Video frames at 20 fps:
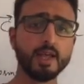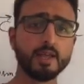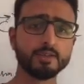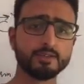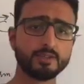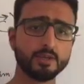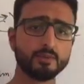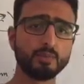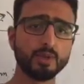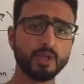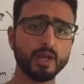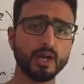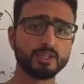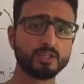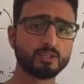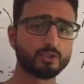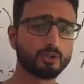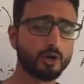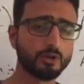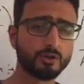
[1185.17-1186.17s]
Simply I
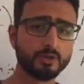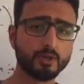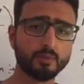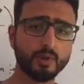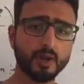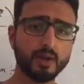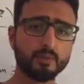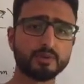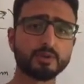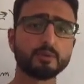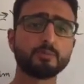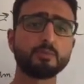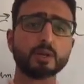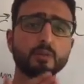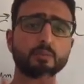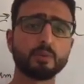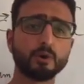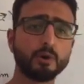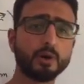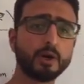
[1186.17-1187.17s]
started from
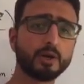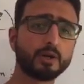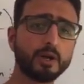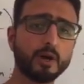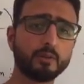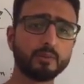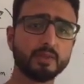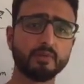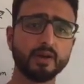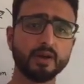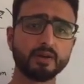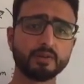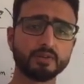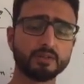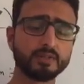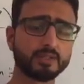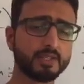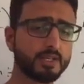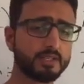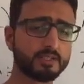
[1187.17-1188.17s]
triple product of the
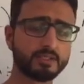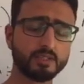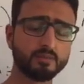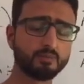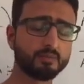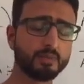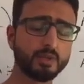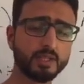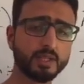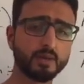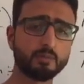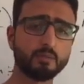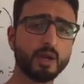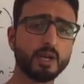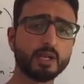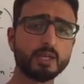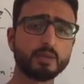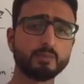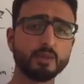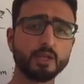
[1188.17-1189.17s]
vectors, that is simply the
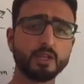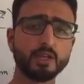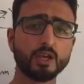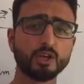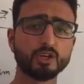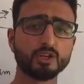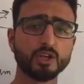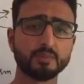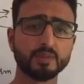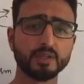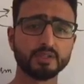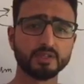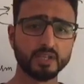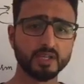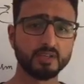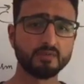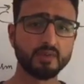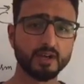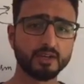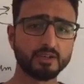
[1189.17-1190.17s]
multiplication of the
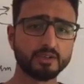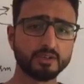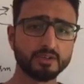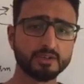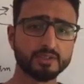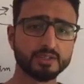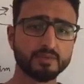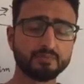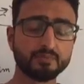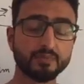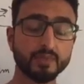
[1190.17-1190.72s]
three vectors.